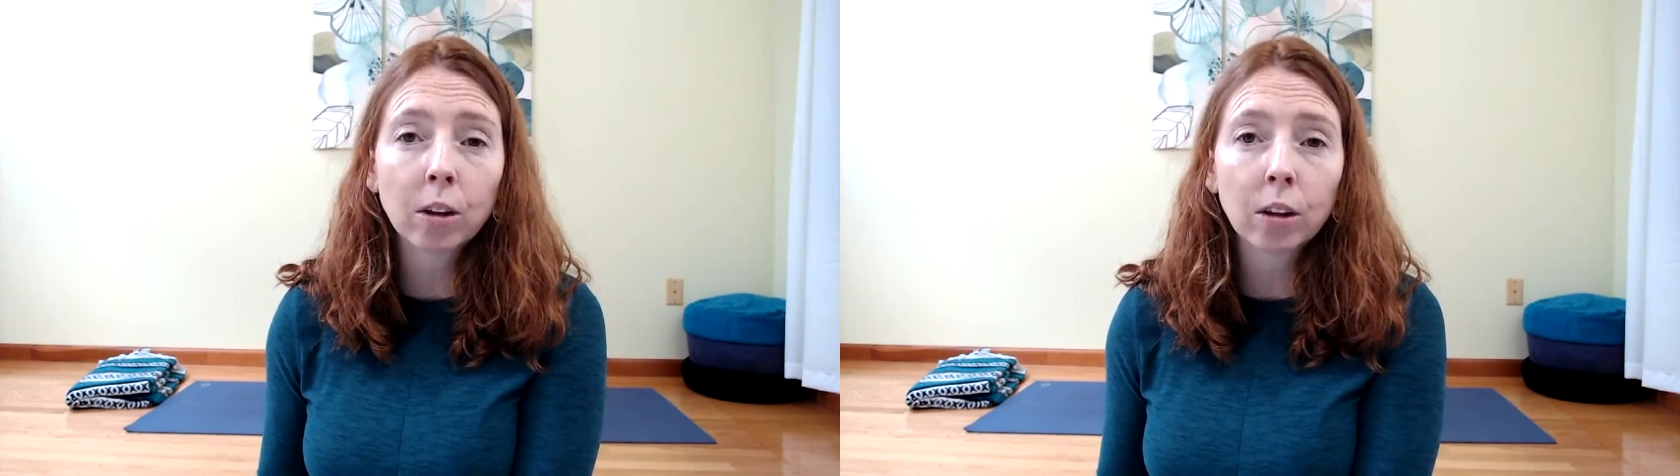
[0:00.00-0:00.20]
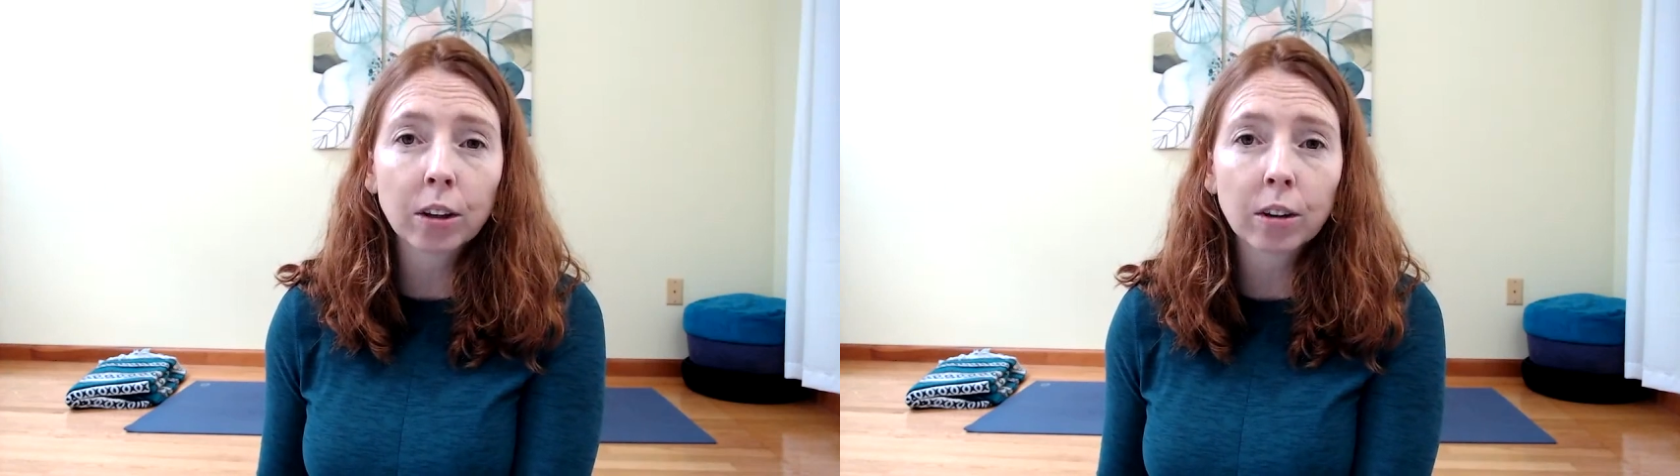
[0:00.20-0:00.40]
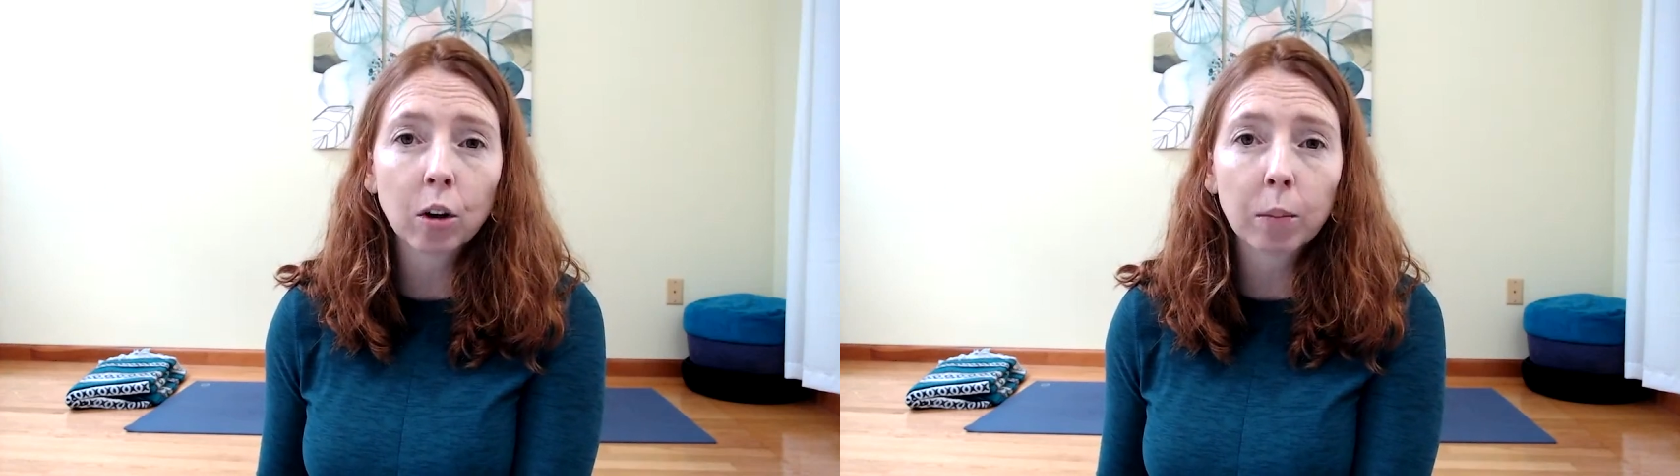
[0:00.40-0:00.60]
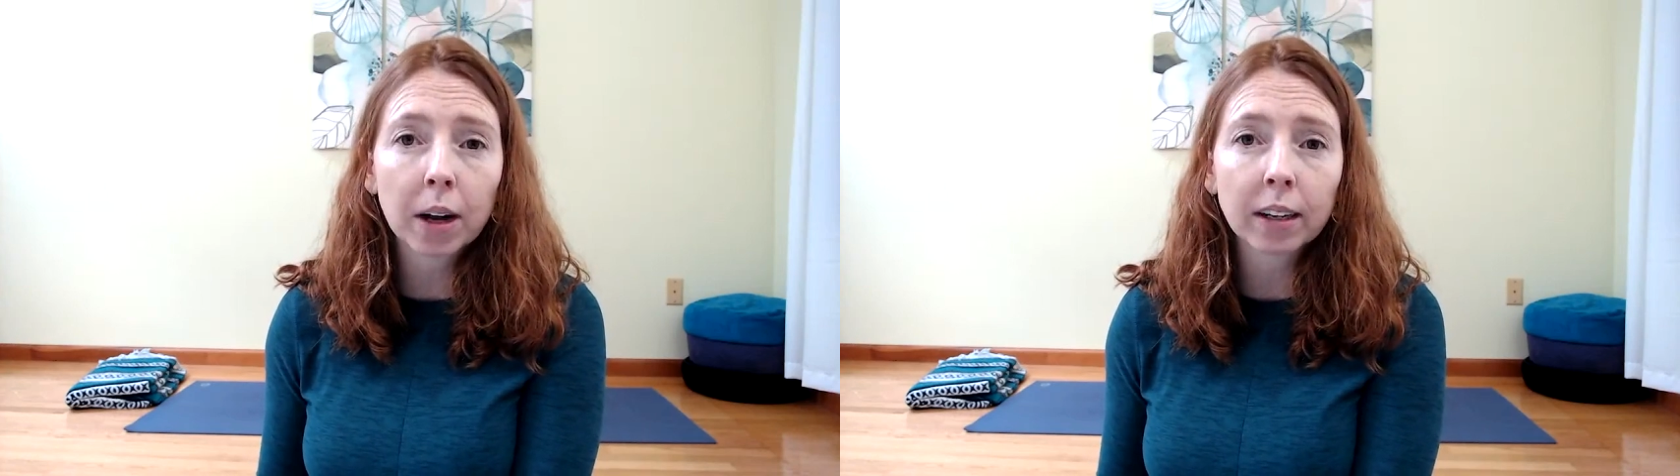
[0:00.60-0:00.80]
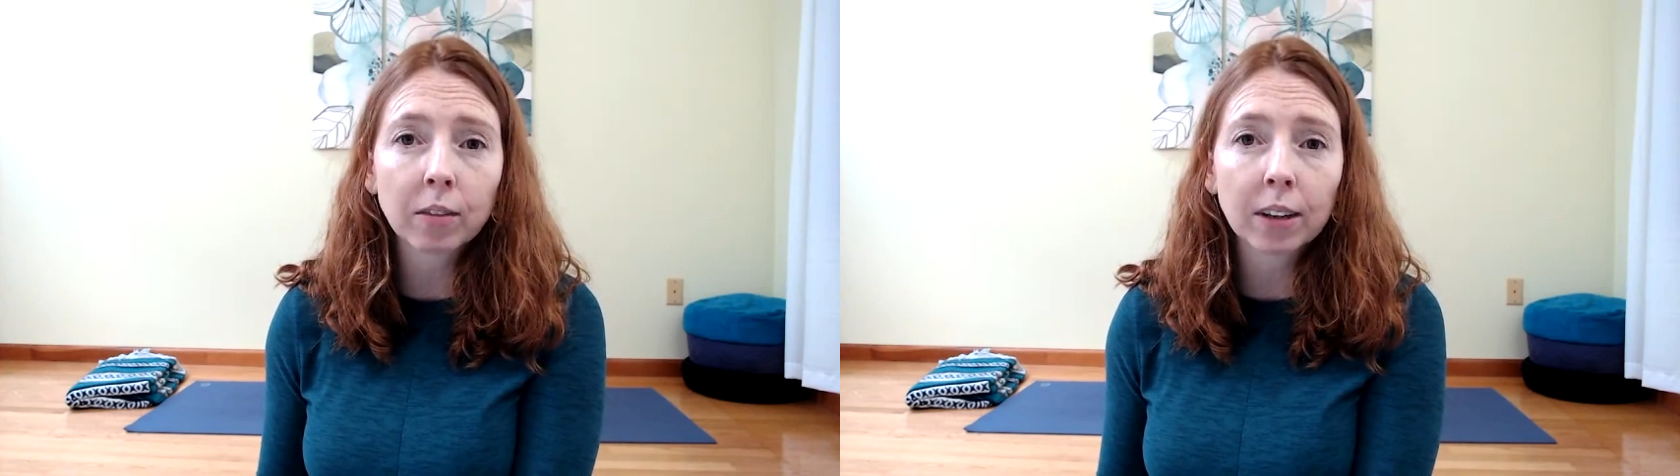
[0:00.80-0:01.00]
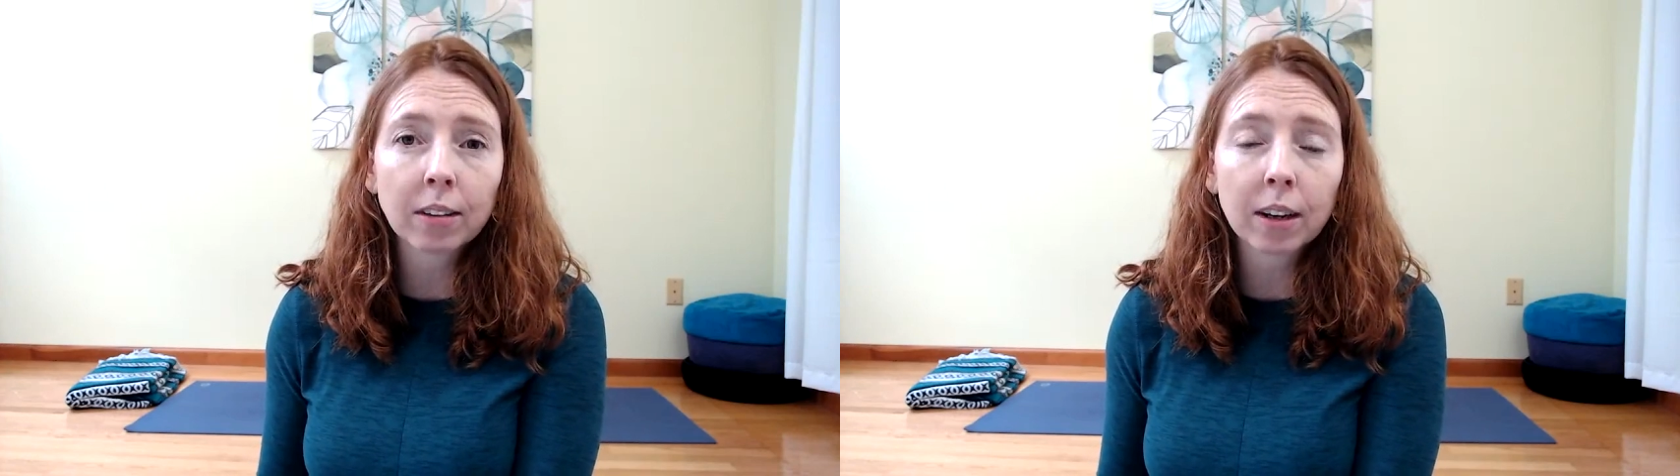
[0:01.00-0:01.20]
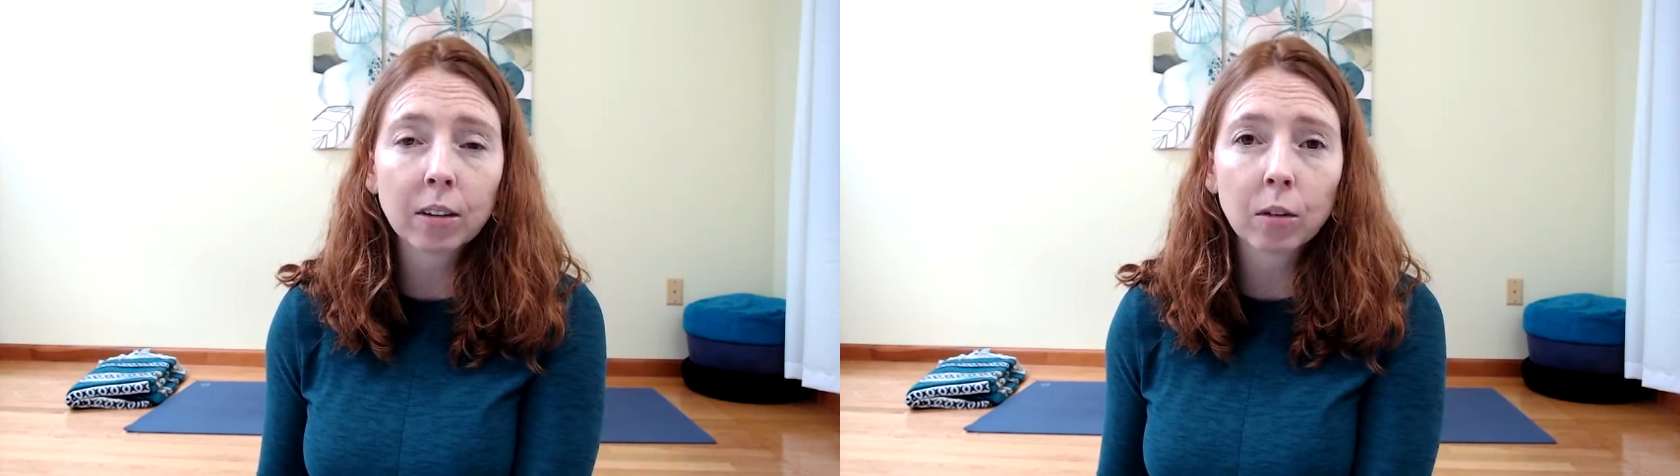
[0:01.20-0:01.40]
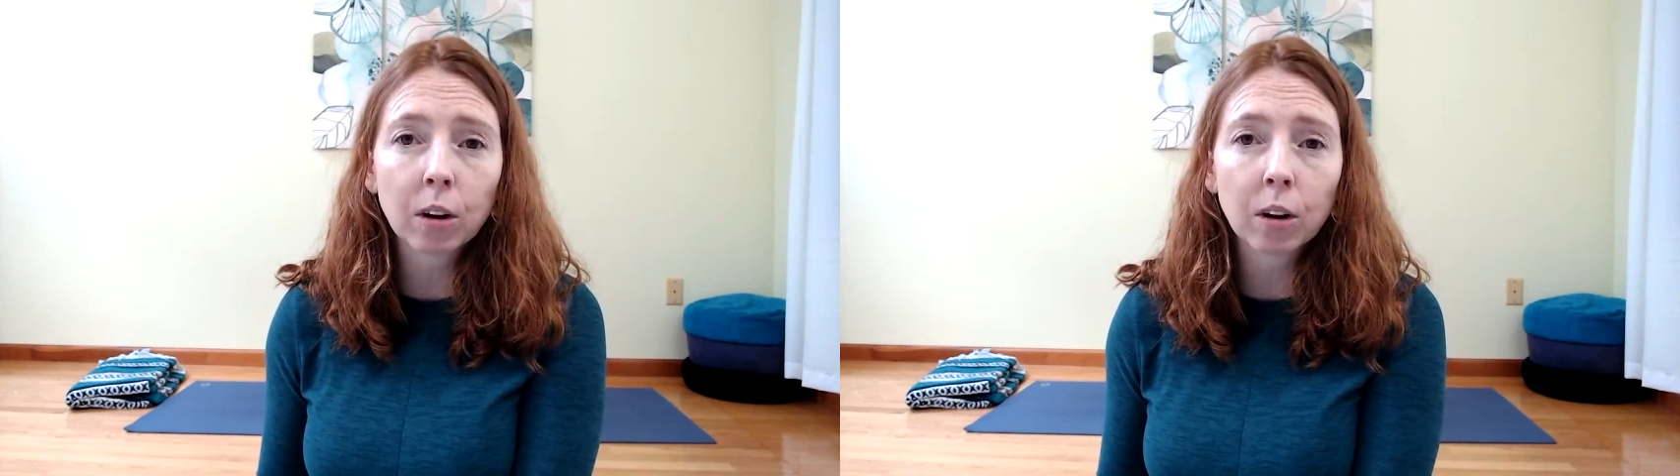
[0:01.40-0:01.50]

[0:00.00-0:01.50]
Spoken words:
learn in Whole Body Reset